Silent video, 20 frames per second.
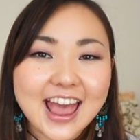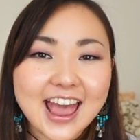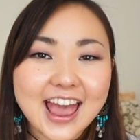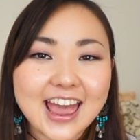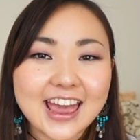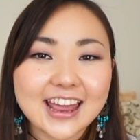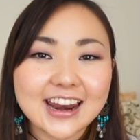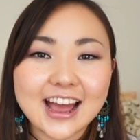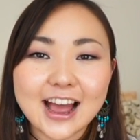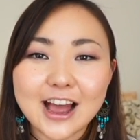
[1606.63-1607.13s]

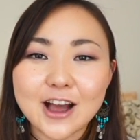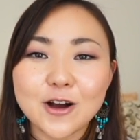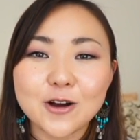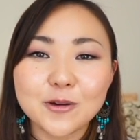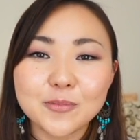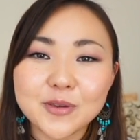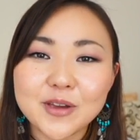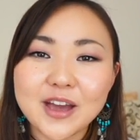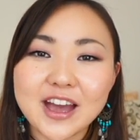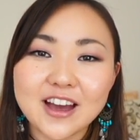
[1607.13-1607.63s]
And I
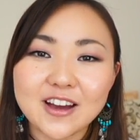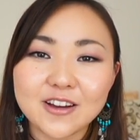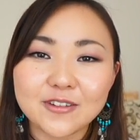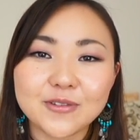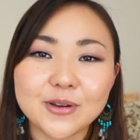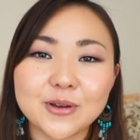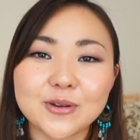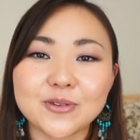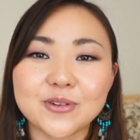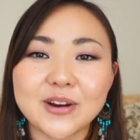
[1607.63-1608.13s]
hope you have
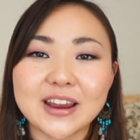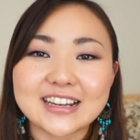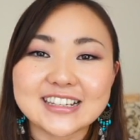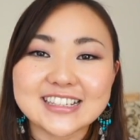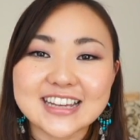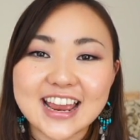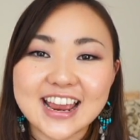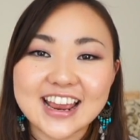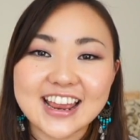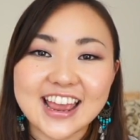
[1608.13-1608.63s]
a great
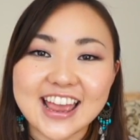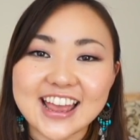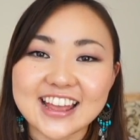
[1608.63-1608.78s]
day,